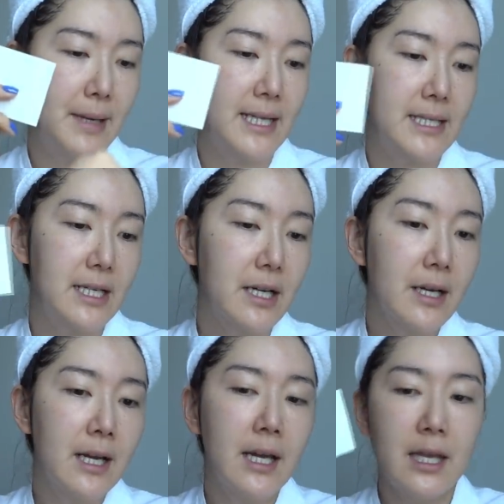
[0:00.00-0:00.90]
pads here.
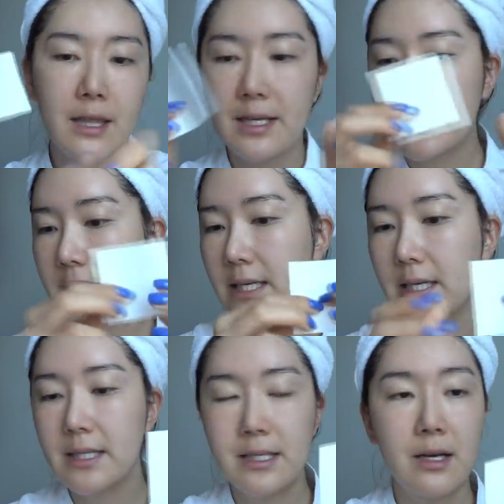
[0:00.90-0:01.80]
This
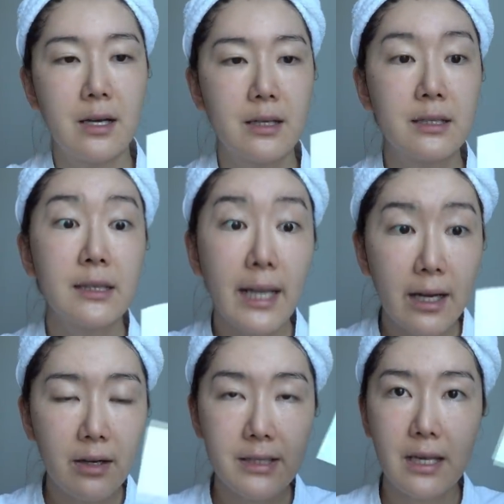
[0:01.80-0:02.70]
is the
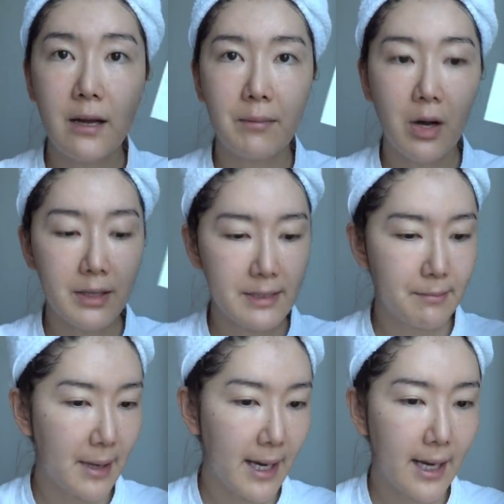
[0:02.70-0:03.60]
Klairs cotton
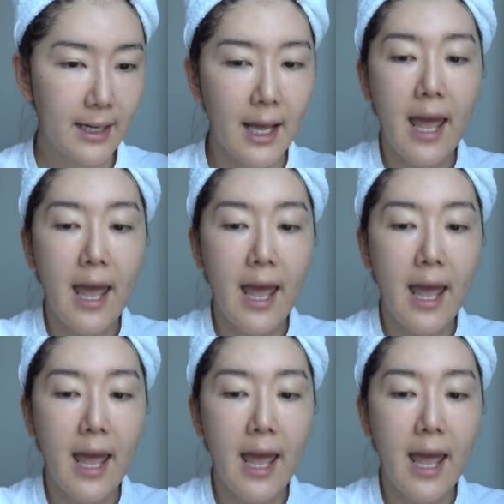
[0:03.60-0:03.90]
pad.